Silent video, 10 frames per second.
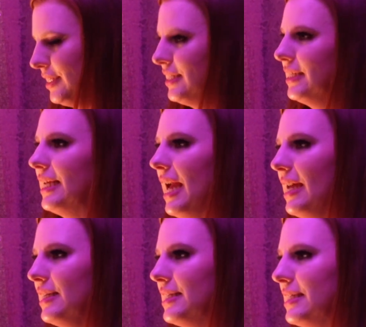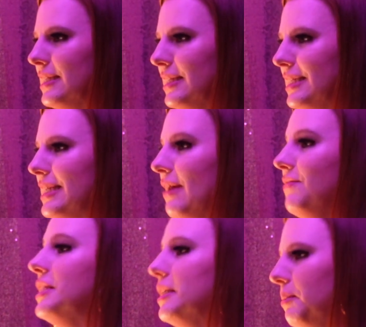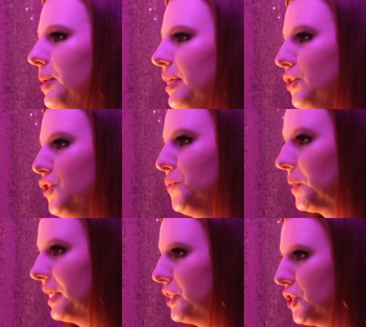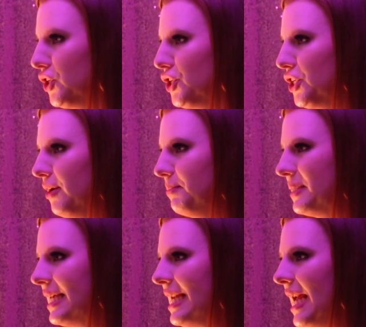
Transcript: to dive deep into relationships.